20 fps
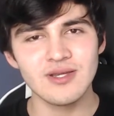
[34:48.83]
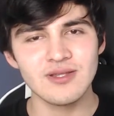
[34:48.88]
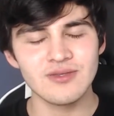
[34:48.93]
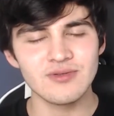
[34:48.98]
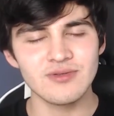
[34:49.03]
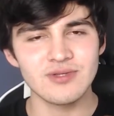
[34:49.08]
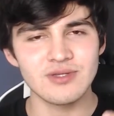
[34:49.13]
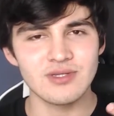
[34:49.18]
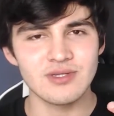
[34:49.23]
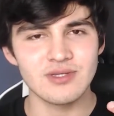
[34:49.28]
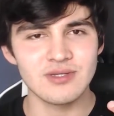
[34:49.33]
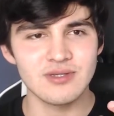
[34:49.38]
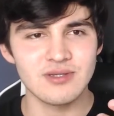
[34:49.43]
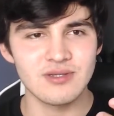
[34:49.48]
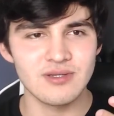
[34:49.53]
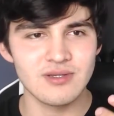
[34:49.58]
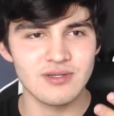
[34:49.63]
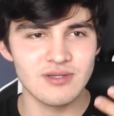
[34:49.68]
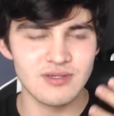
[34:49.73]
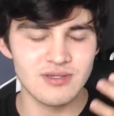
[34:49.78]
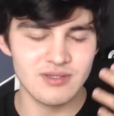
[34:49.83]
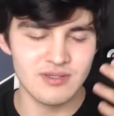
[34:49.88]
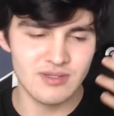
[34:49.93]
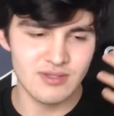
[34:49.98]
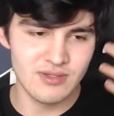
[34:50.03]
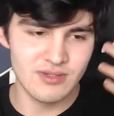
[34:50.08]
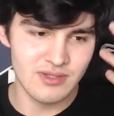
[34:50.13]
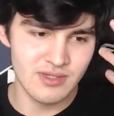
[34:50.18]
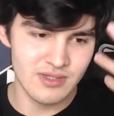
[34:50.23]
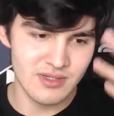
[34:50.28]
to
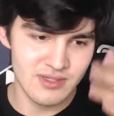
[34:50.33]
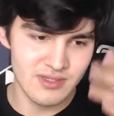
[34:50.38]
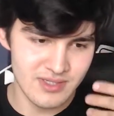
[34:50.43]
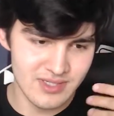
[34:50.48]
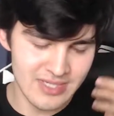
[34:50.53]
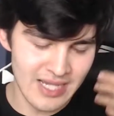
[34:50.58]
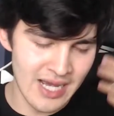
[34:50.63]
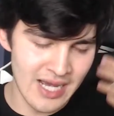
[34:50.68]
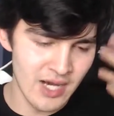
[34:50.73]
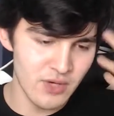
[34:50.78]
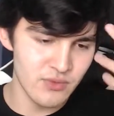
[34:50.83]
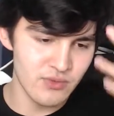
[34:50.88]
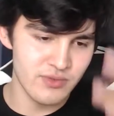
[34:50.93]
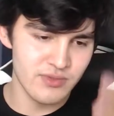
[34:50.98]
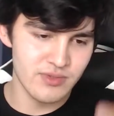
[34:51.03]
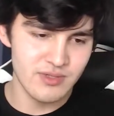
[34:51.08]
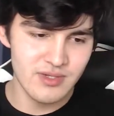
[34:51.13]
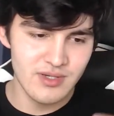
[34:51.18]
the sound